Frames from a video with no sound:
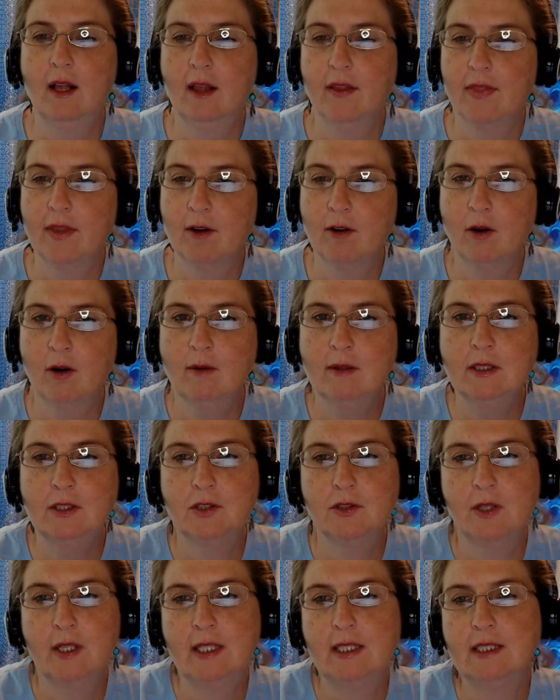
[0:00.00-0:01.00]
they're always
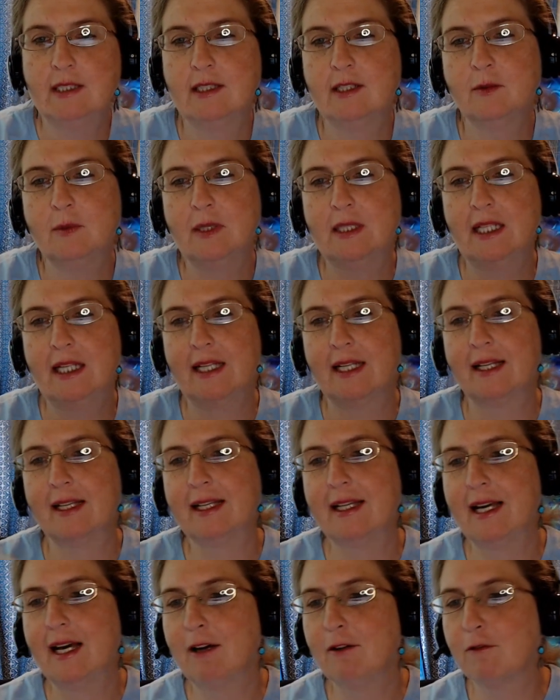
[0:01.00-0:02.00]
trying to see what they can
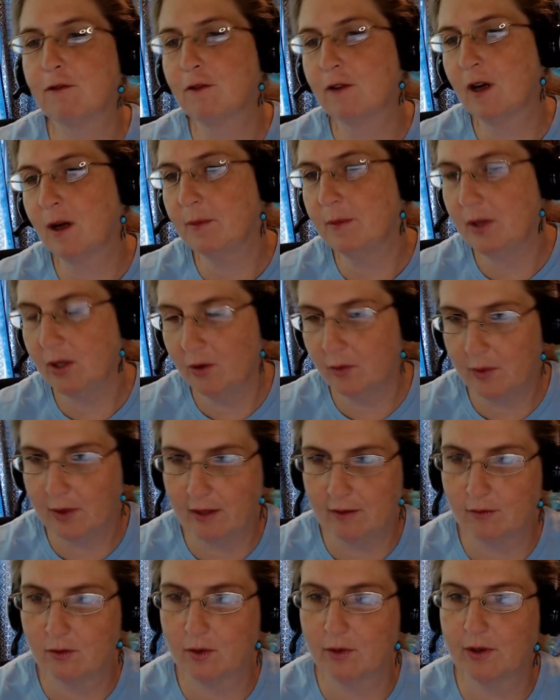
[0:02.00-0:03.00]
get from you
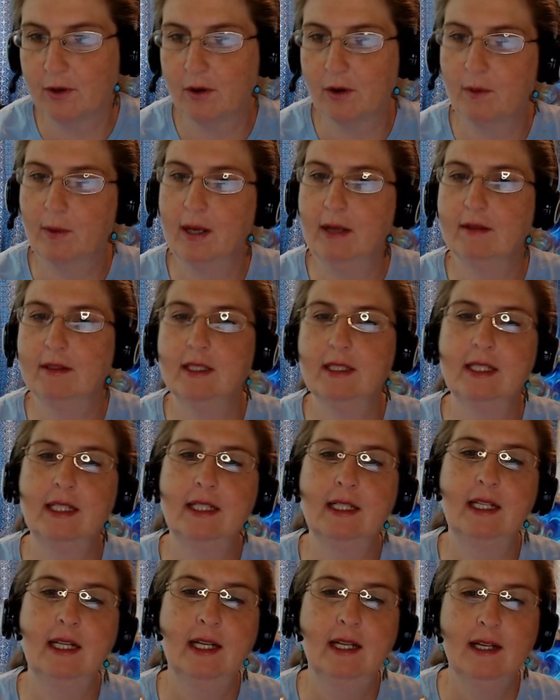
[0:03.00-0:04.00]
whenever they're around, and then
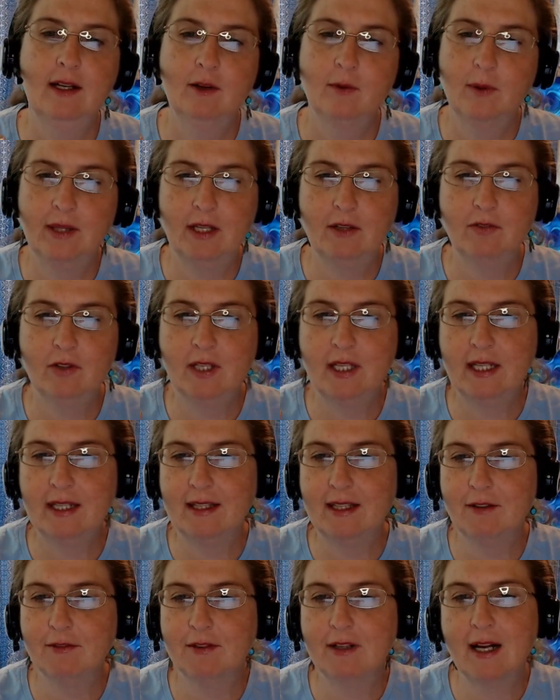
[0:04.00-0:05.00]
when they feel like
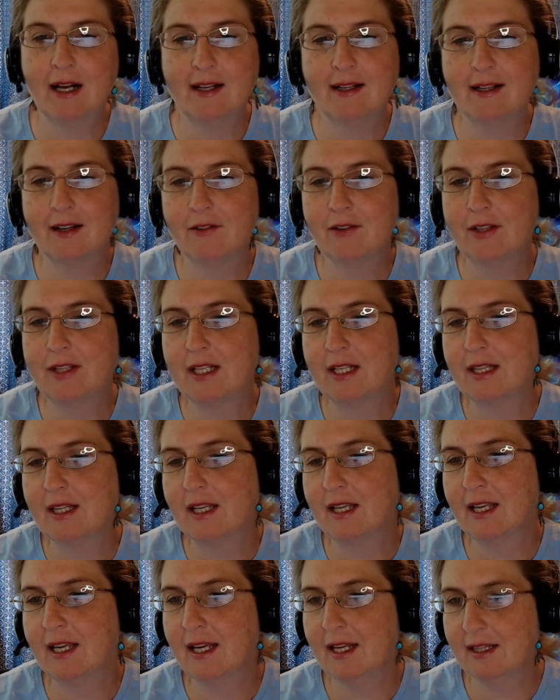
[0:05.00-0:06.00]
they've gotten everything they
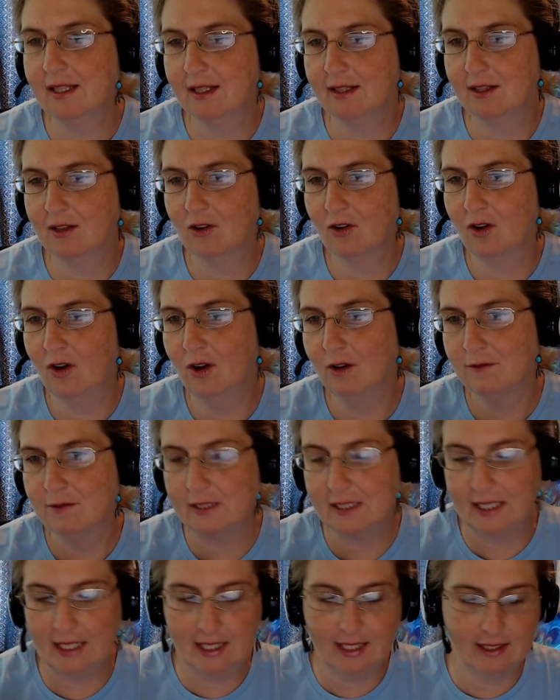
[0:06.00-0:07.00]
can, then they're off
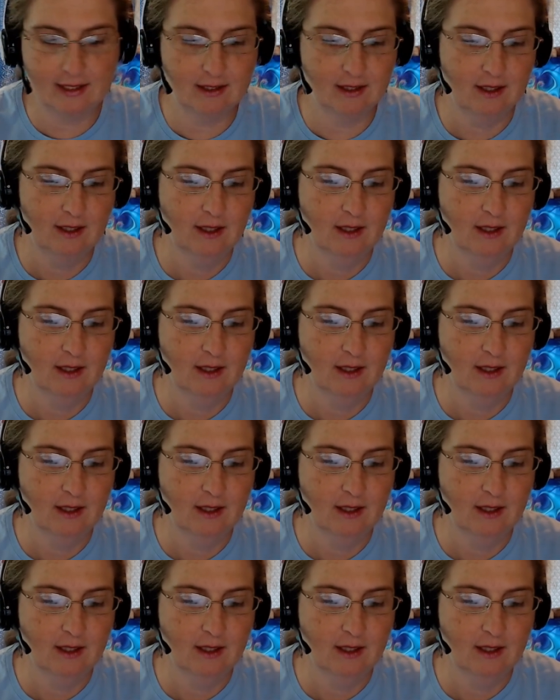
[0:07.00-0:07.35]
again.